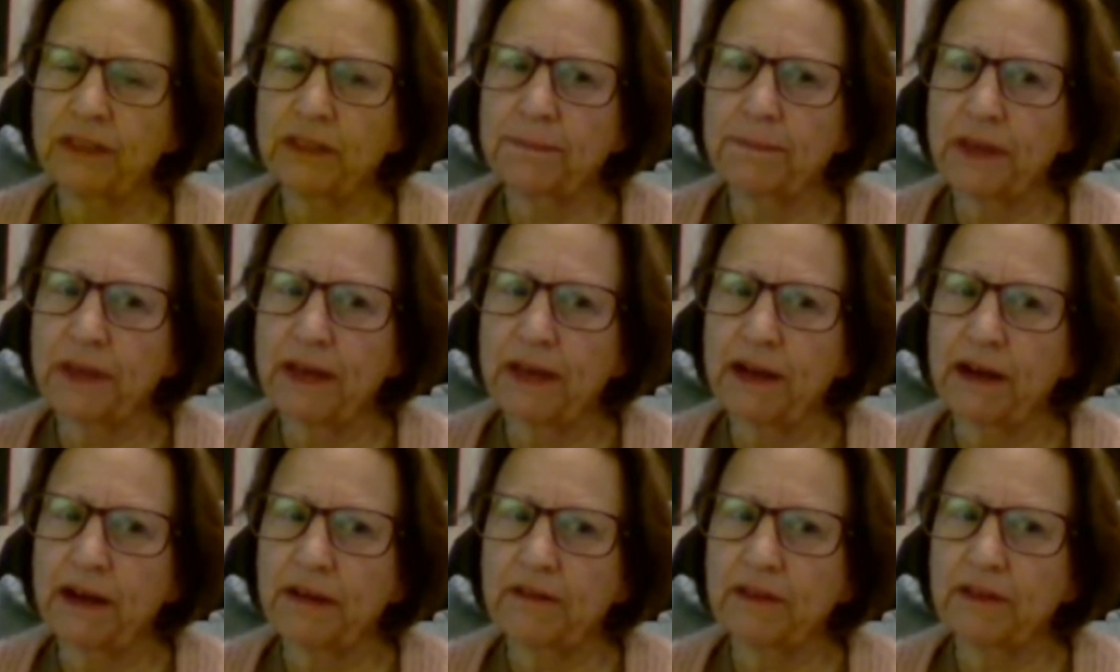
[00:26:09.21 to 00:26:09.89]

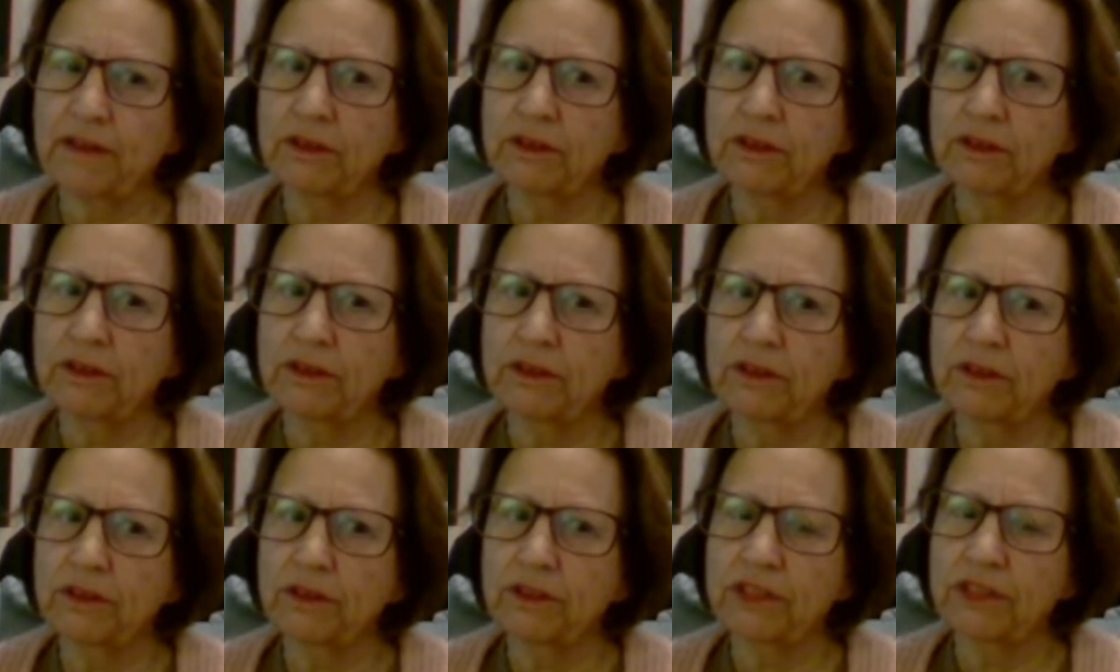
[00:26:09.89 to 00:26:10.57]
about
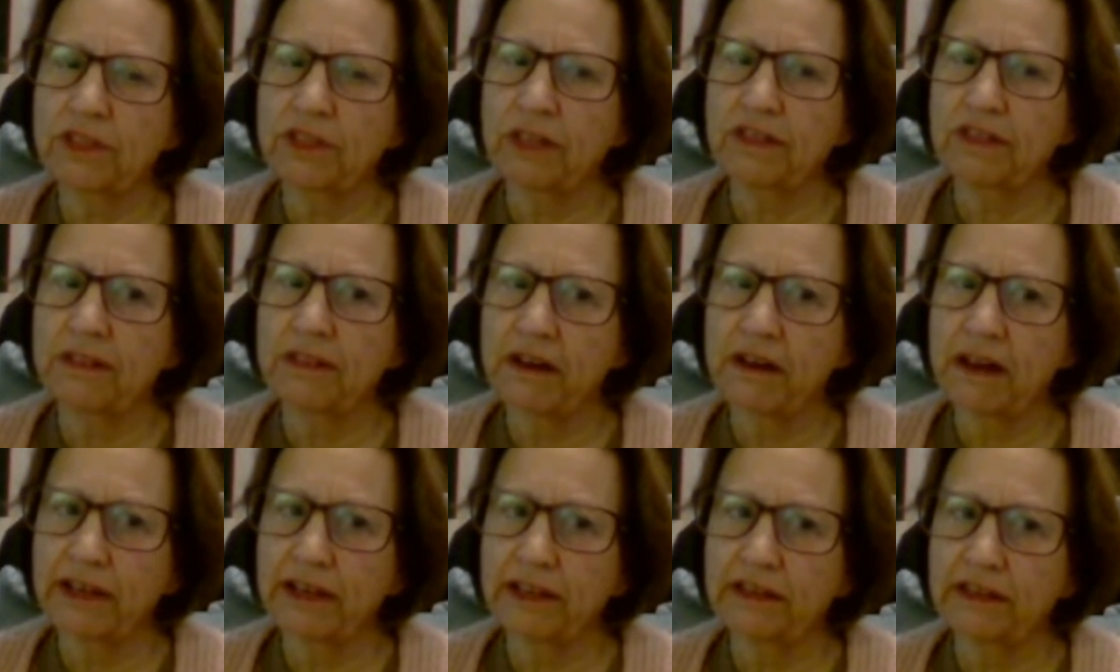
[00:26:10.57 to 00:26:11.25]
your son
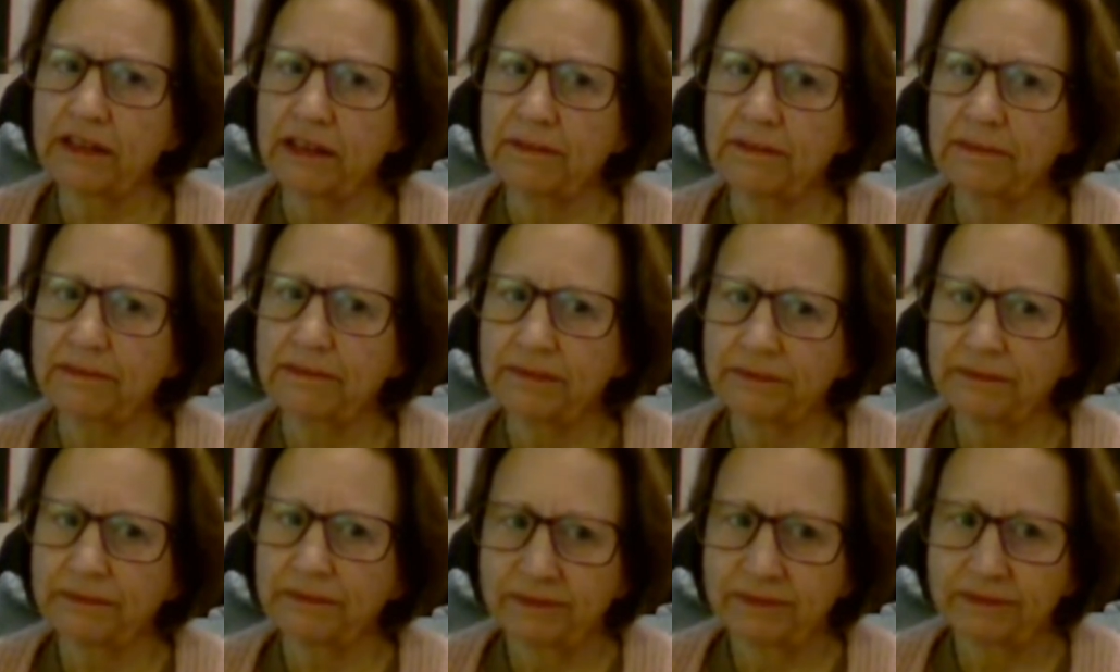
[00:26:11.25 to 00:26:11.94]
dying
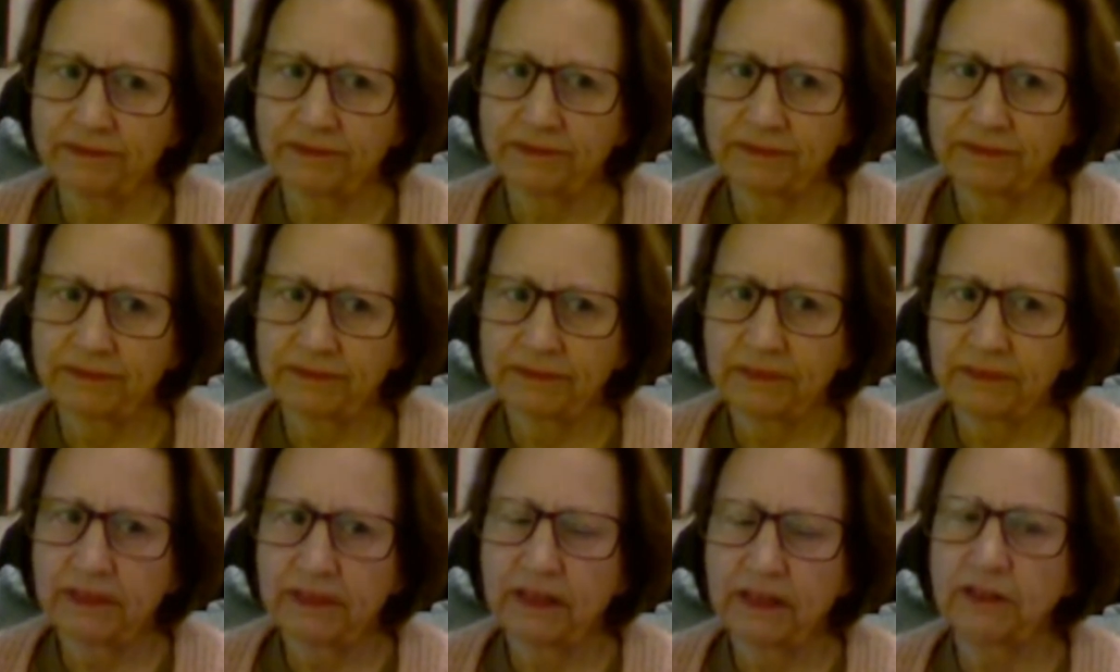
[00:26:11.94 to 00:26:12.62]

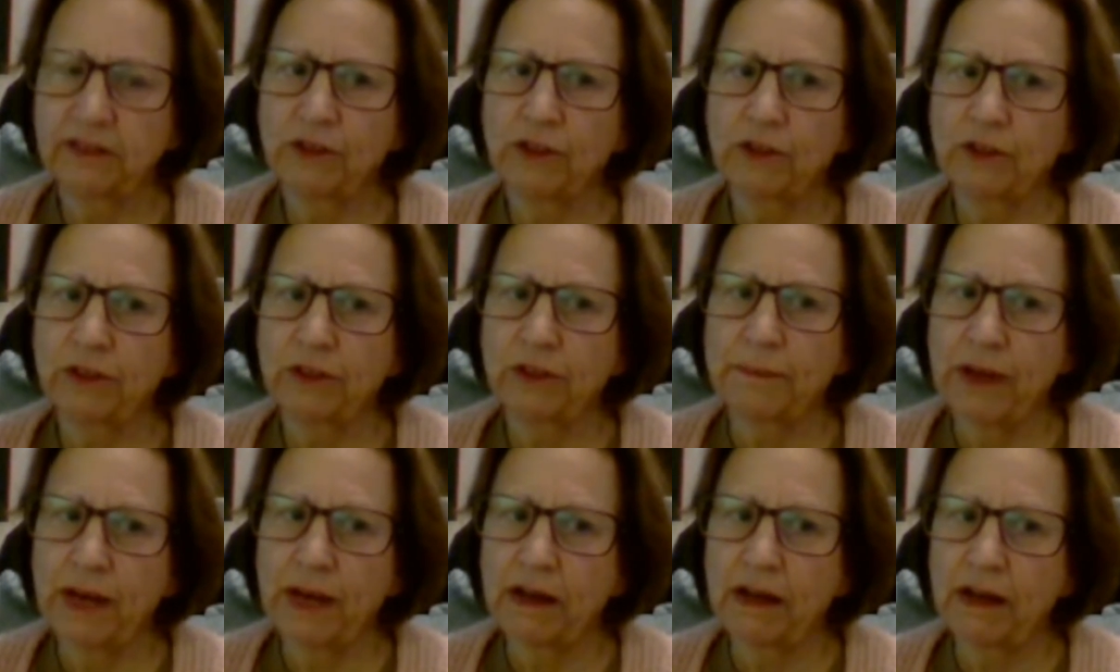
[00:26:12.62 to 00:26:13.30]
and you're the
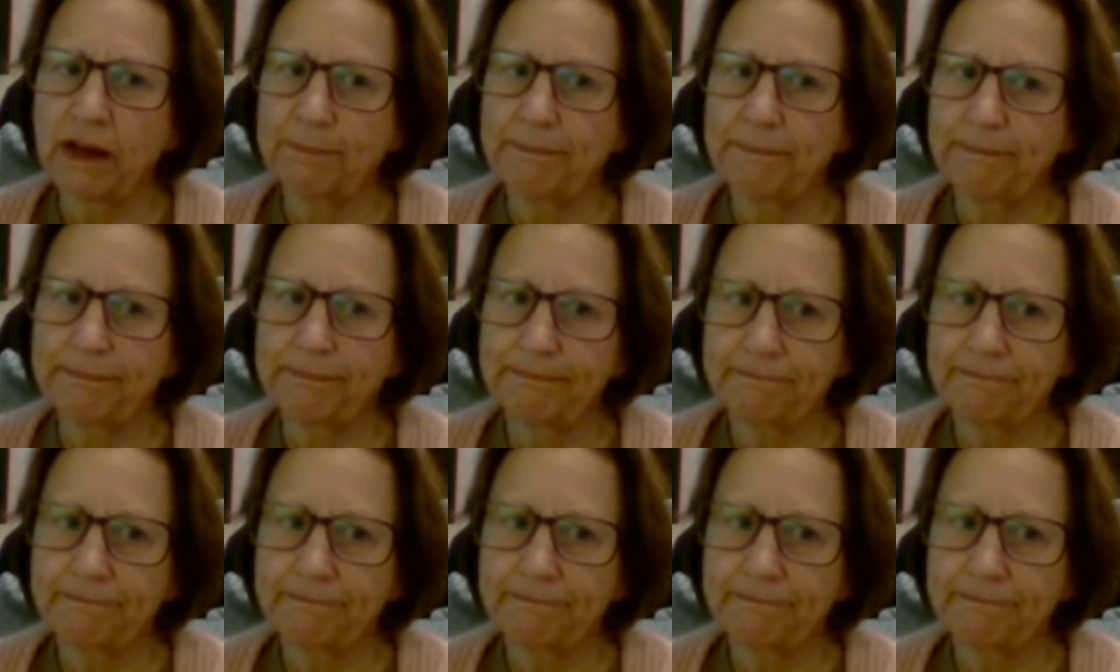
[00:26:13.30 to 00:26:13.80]
mom,